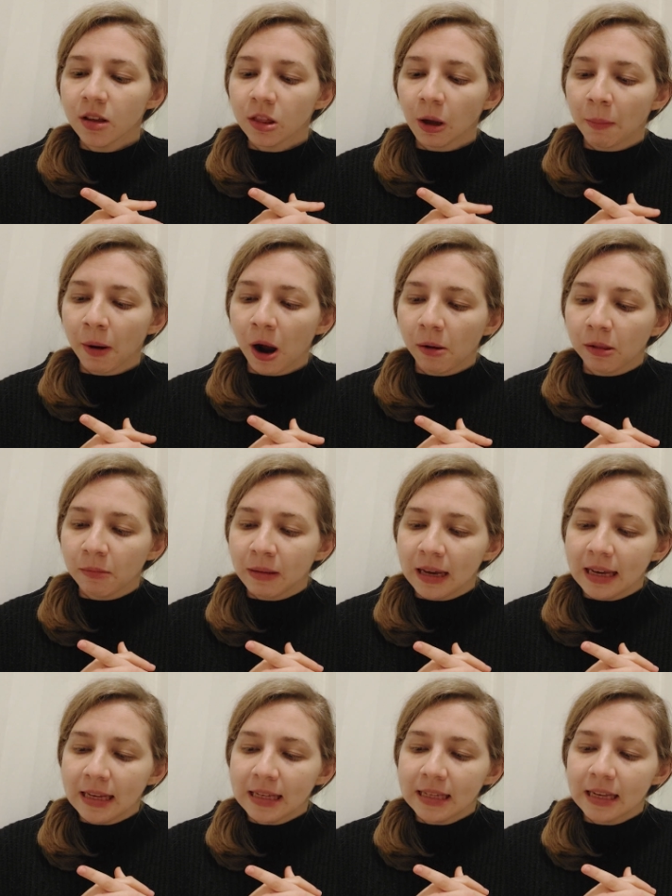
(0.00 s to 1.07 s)
The problem
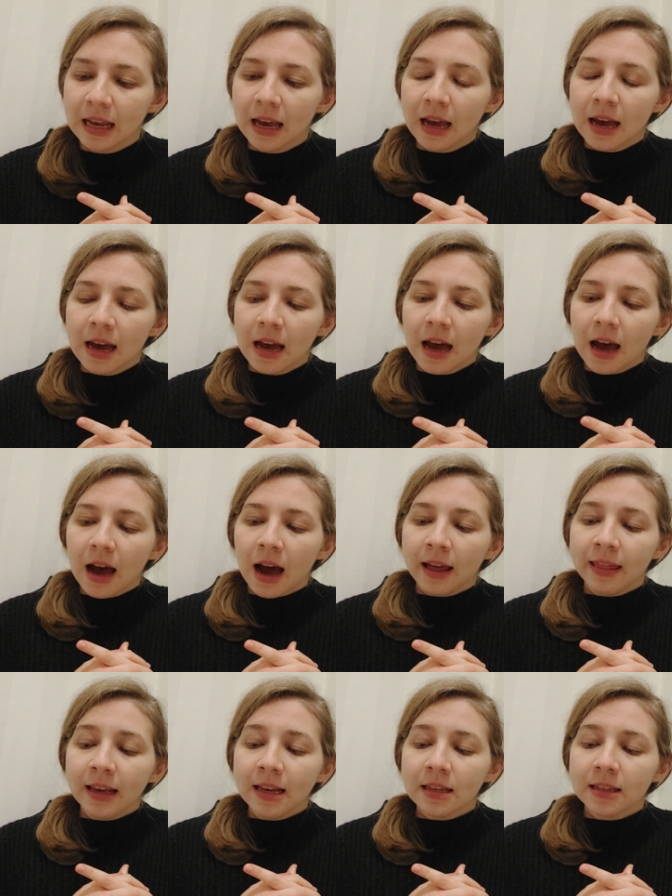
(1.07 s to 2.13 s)
is, I
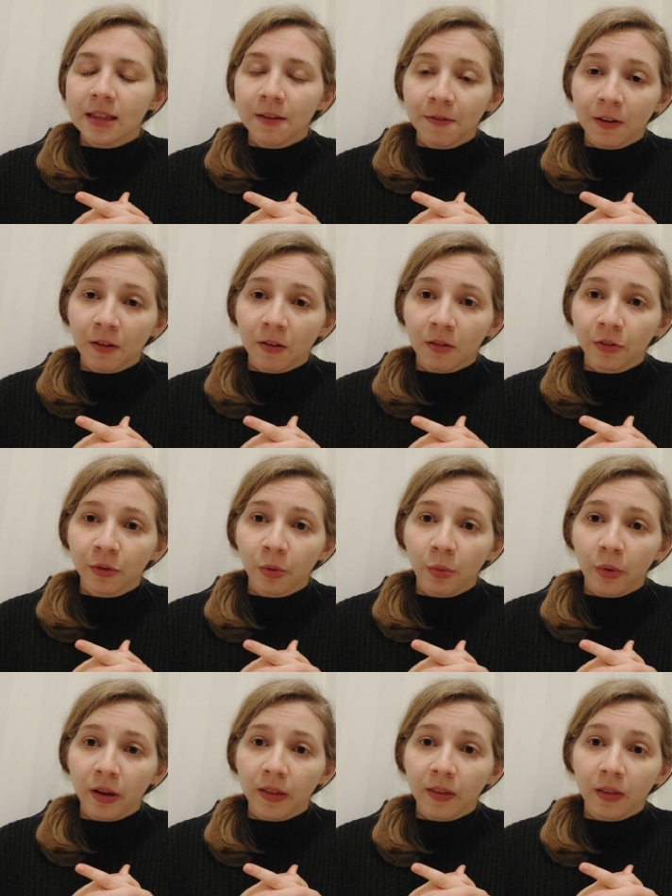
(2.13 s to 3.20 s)
think it's difficult
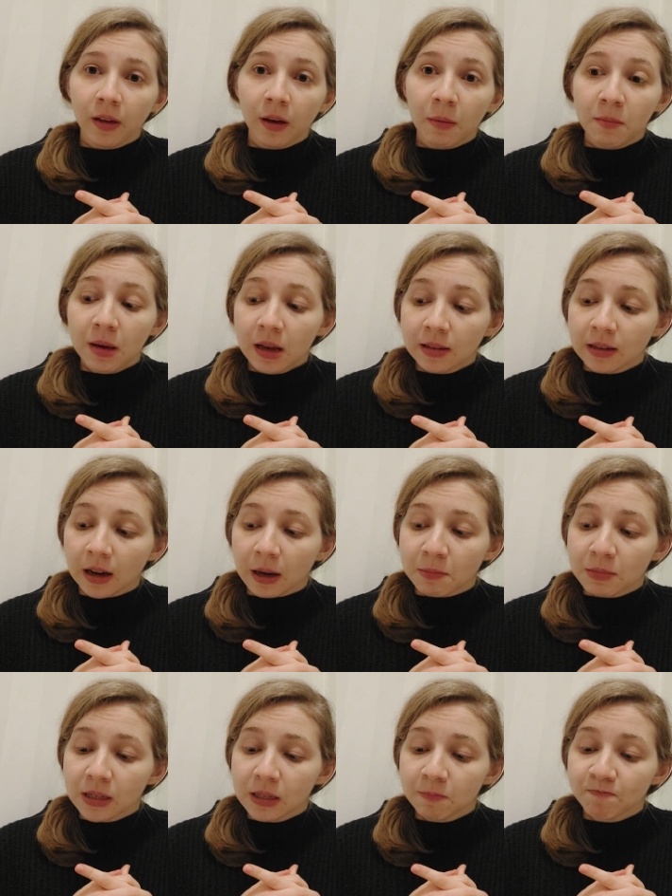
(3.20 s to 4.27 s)
with meal
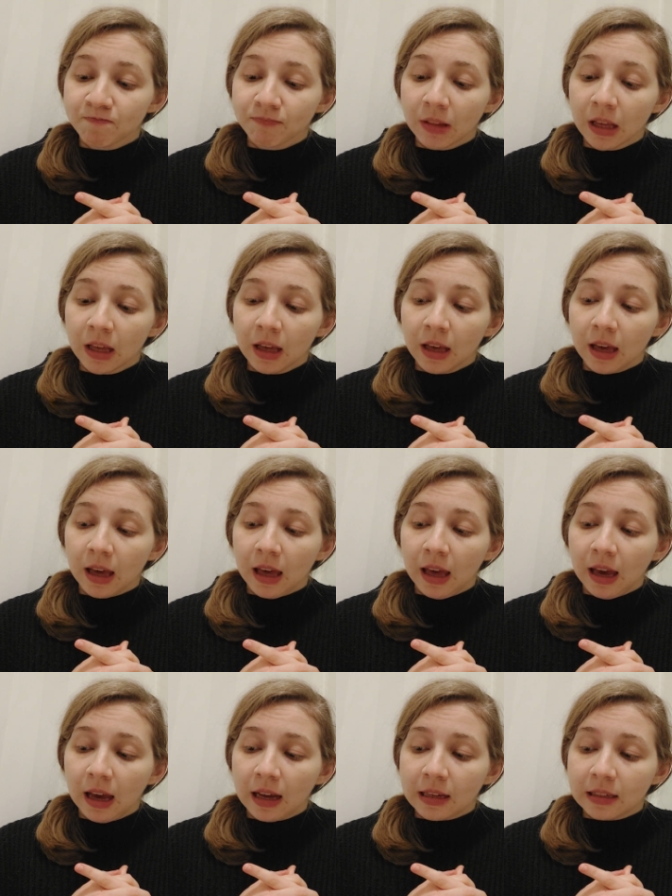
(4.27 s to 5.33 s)
times,
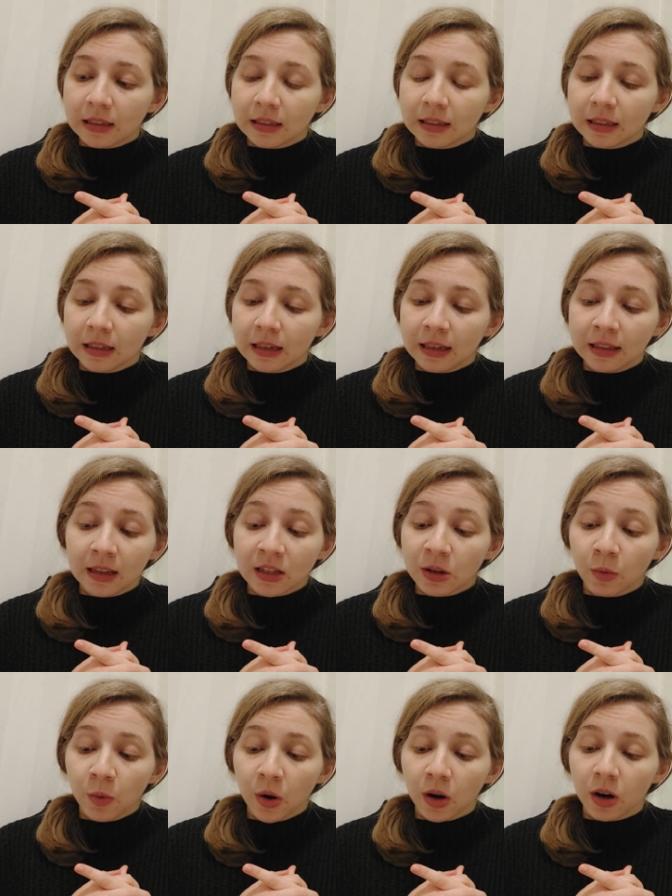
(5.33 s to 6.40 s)
and it
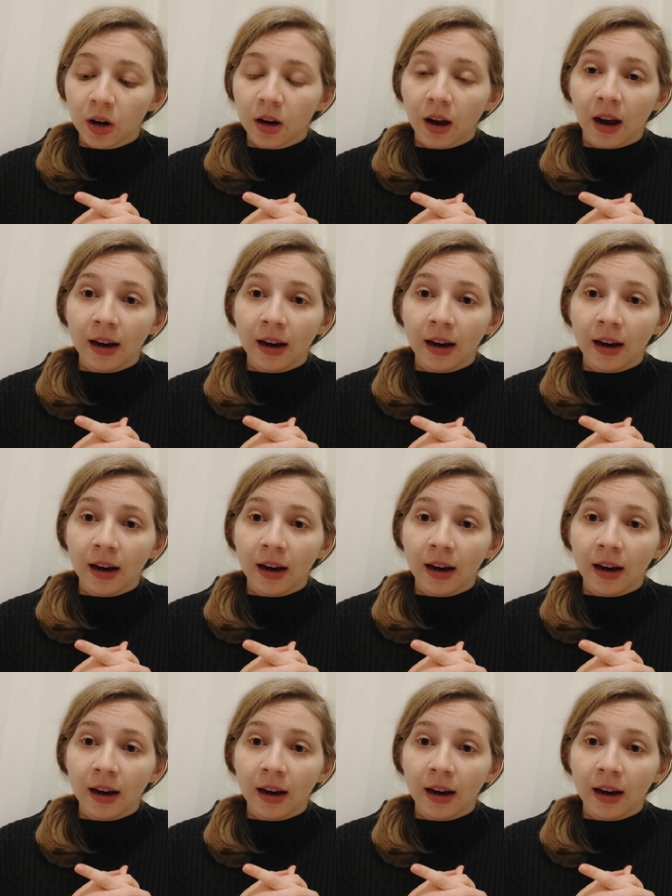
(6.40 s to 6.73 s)
doesn't work.